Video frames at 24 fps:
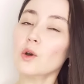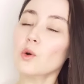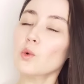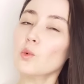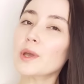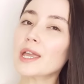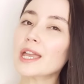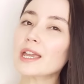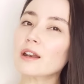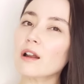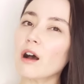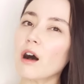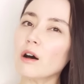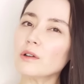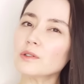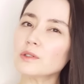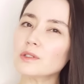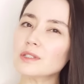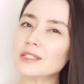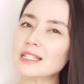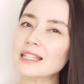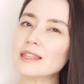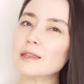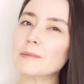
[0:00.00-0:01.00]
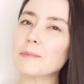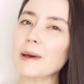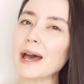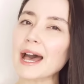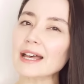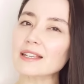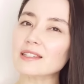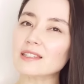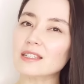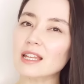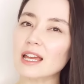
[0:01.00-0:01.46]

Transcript: We can also see the past